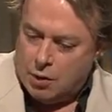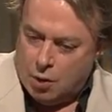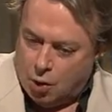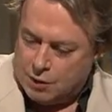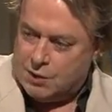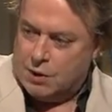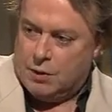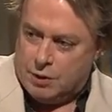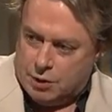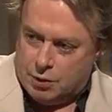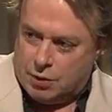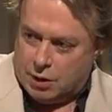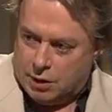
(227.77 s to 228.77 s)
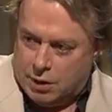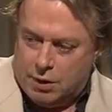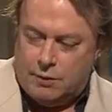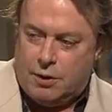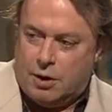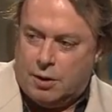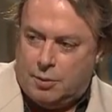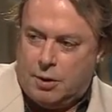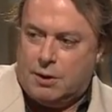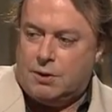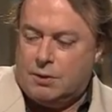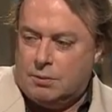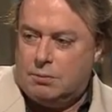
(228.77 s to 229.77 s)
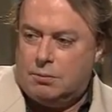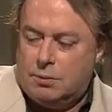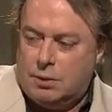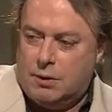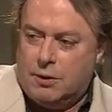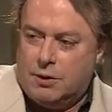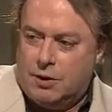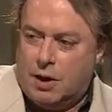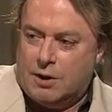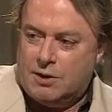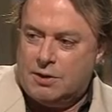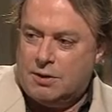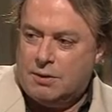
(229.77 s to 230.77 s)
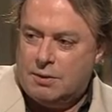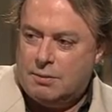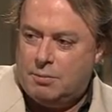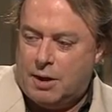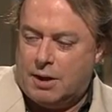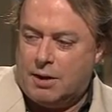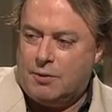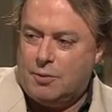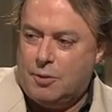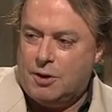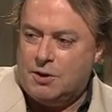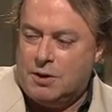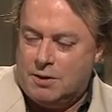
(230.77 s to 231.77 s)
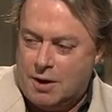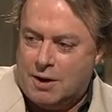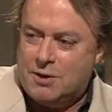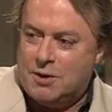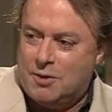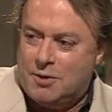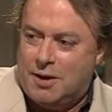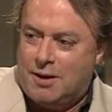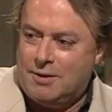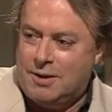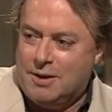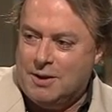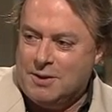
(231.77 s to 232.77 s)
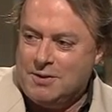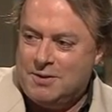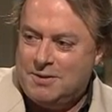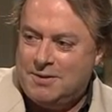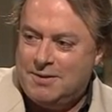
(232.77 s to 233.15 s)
not so that you can leave the other person in the dust begging for mercy, nice though that is.